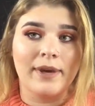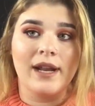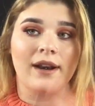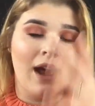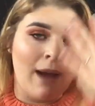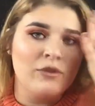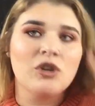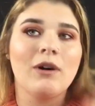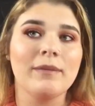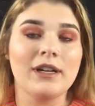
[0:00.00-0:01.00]
but I'm
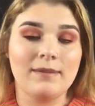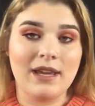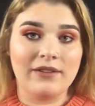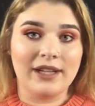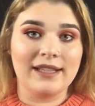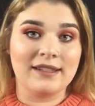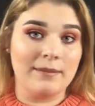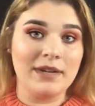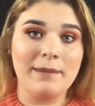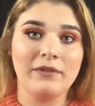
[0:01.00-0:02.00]
sure I'm going to be able to get
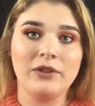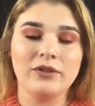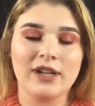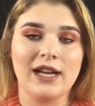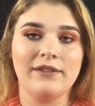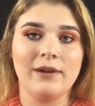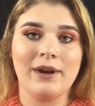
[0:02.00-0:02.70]
some type of use out of it,